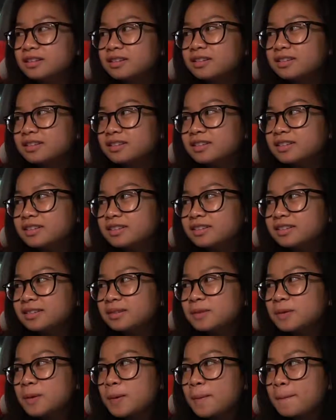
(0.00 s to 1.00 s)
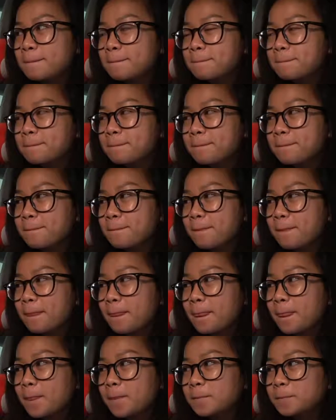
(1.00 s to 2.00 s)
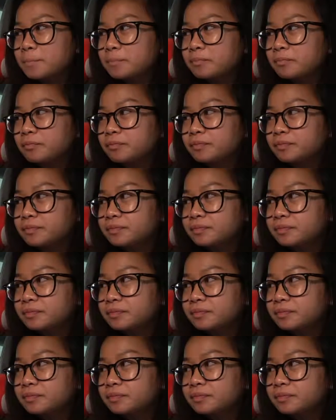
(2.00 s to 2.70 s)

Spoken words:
(silent)